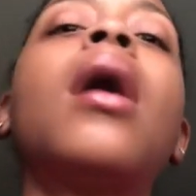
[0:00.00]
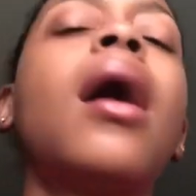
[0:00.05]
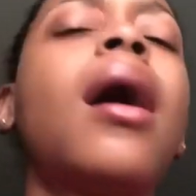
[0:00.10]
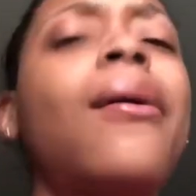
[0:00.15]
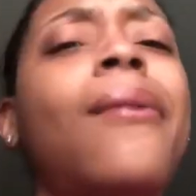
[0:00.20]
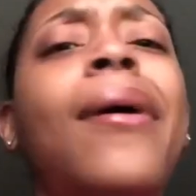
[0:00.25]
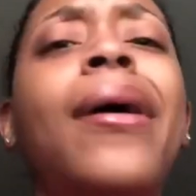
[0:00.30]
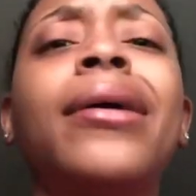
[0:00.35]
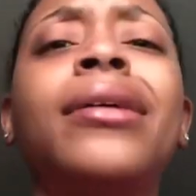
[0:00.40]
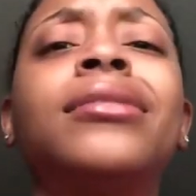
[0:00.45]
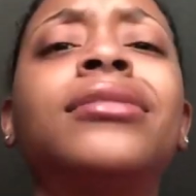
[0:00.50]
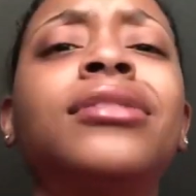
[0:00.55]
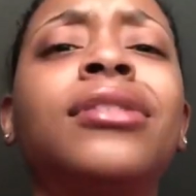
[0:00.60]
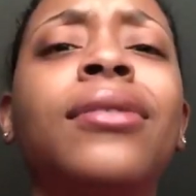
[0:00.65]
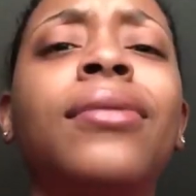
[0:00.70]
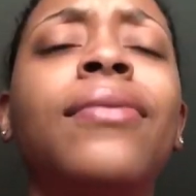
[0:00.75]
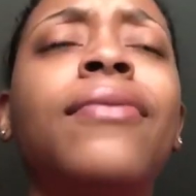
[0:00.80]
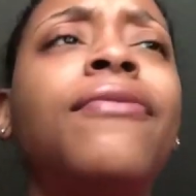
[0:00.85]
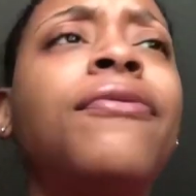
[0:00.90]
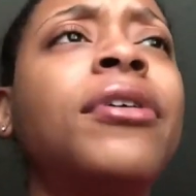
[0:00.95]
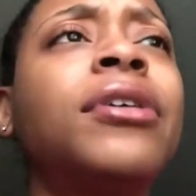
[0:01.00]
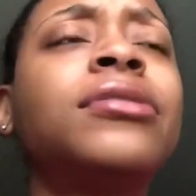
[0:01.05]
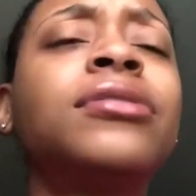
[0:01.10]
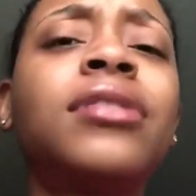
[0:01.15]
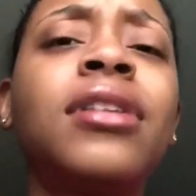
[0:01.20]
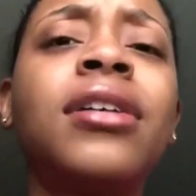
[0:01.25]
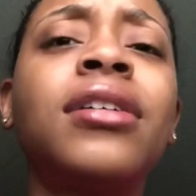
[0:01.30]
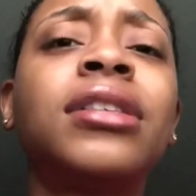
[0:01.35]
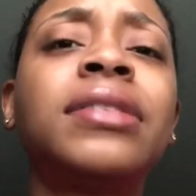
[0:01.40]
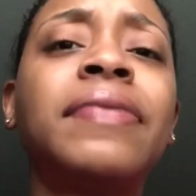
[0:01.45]
Alright, so first
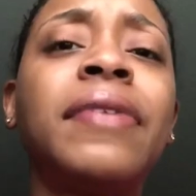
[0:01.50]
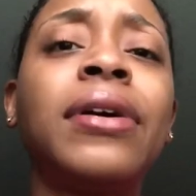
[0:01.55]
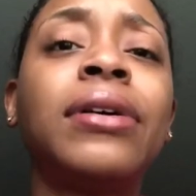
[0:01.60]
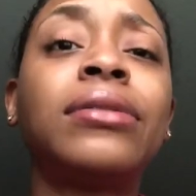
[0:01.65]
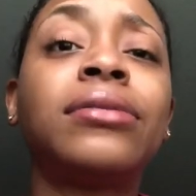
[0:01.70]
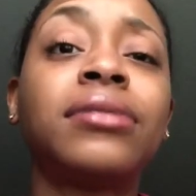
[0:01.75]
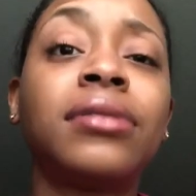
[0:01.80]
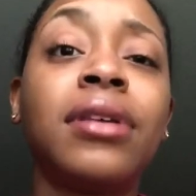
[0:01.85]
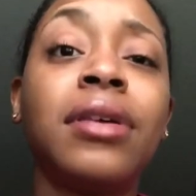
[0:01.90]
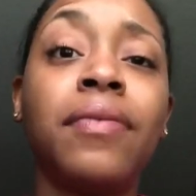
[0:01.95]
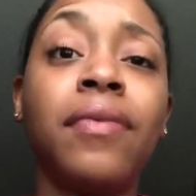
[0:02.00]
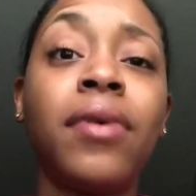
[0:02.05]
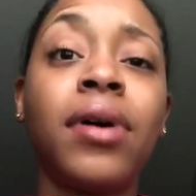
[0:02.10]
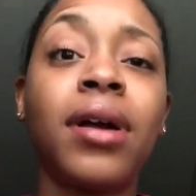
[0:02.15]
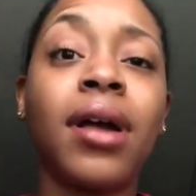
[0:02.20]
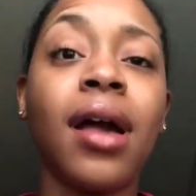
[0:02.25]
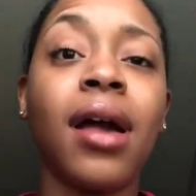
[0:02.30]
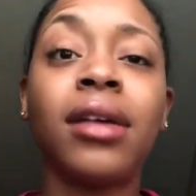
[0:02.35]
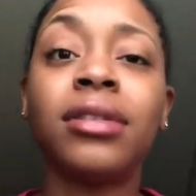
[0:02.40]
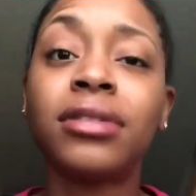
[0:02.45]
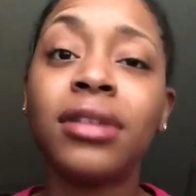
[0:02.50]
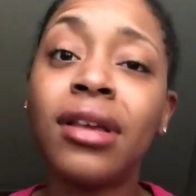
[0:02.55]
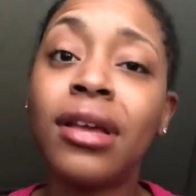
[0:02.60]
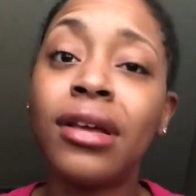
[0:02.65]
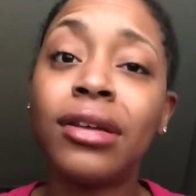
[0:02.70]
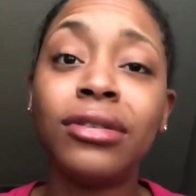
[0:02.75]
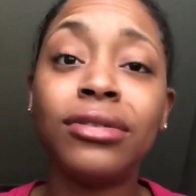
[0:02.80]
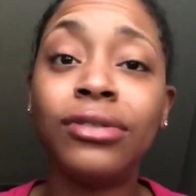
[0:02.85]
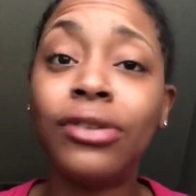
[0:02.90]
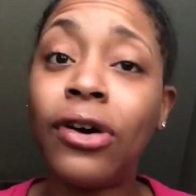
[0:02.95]
things first. And one, guys,
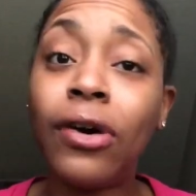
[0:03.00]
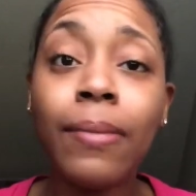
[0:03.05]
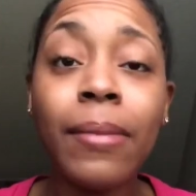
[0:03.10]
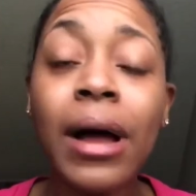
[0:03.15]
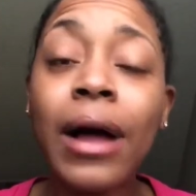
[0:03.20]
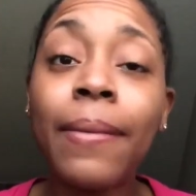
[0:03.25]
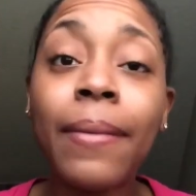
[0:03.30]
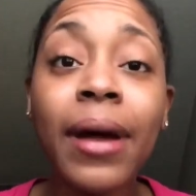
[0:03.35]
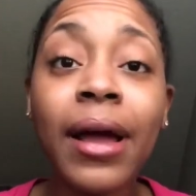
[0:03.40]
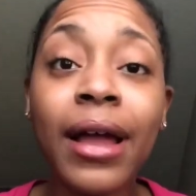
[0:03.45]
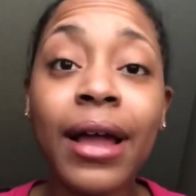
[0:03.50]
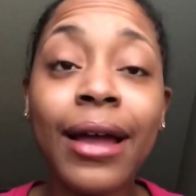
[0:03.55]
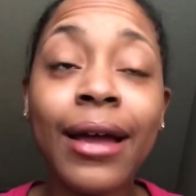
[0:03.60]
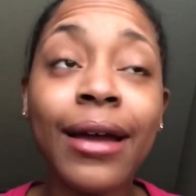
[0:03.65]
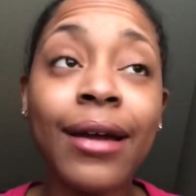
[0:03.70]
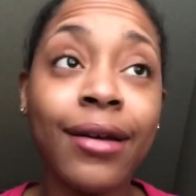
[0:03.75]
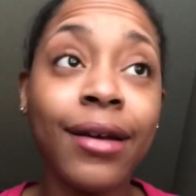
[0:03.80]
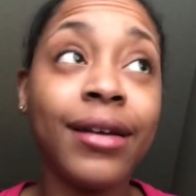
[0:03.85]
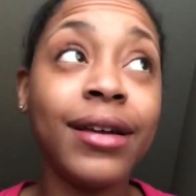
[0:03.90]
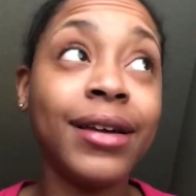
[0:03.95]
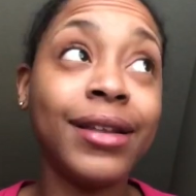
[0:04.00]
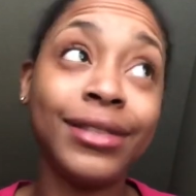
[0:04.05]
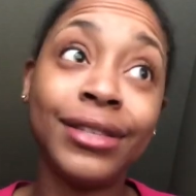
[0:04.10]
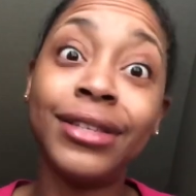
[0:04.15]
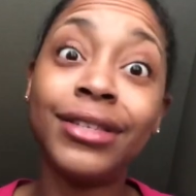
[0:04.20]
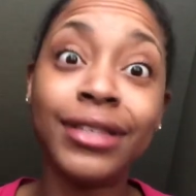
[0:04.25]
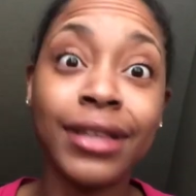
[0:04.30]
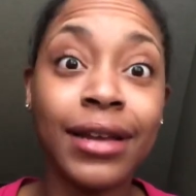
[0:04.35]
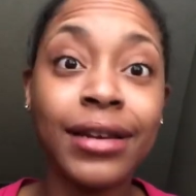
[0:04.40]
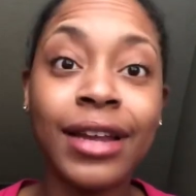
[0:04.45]
don't mind my hair. It's
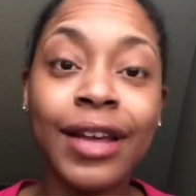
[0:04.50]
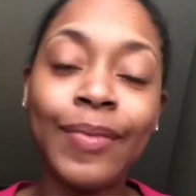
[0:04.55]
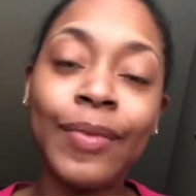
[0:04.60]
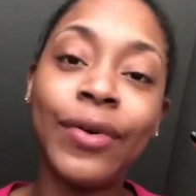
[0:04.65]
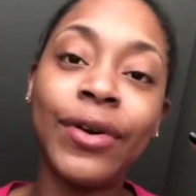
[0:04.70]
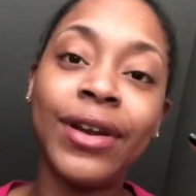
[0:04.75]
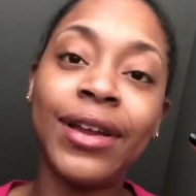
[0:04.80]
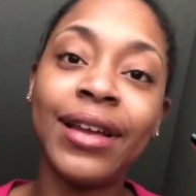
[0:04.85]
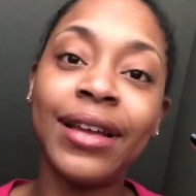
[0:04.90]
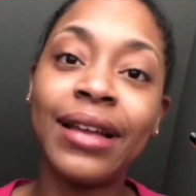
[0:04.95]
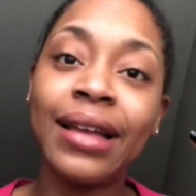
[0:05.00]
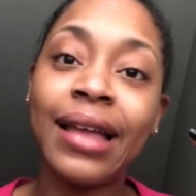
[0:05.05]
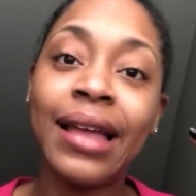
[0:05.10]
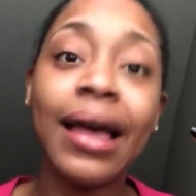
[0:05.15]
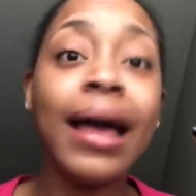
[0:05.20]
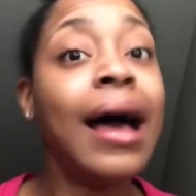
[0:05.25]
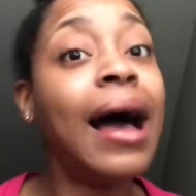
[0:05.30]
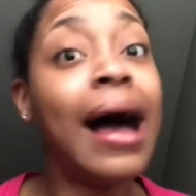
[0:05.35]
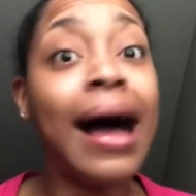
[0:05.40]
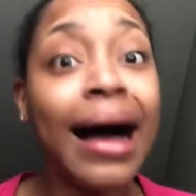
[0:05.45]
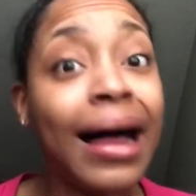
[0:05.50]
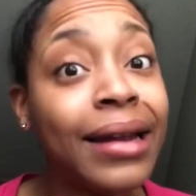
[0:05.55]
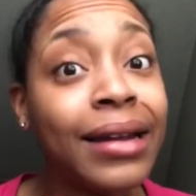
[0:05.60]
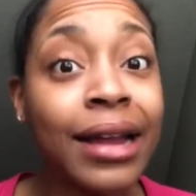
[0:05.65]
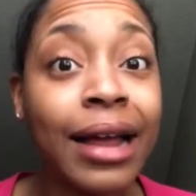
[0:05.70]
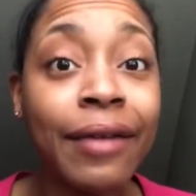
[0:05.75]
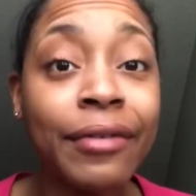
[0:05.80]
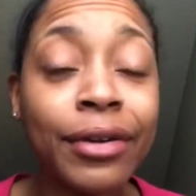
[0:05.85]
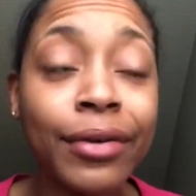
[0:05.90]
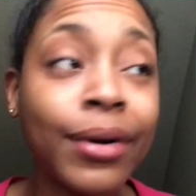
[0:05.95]
a Sunday morning. I
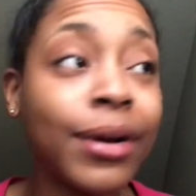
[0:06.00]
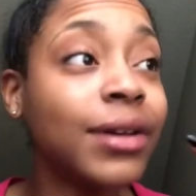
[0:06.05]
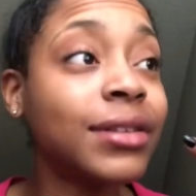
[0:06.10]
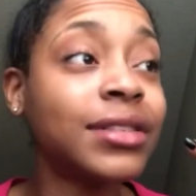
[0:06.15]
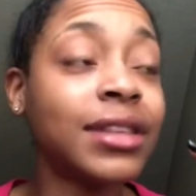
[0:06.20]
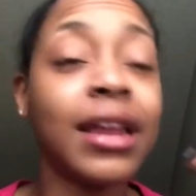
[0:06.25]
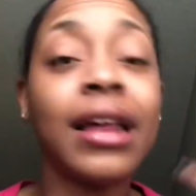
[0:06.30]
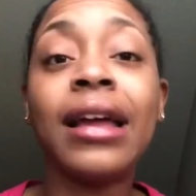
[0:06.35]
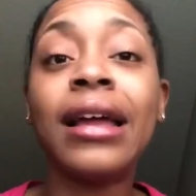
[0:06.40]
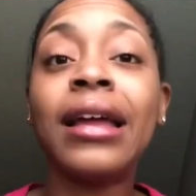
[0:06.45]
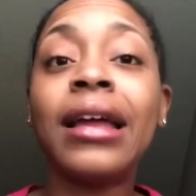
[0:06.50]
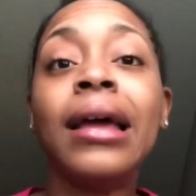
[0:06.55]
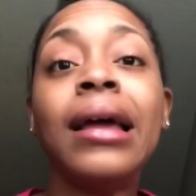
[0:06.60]
didn't have to work today.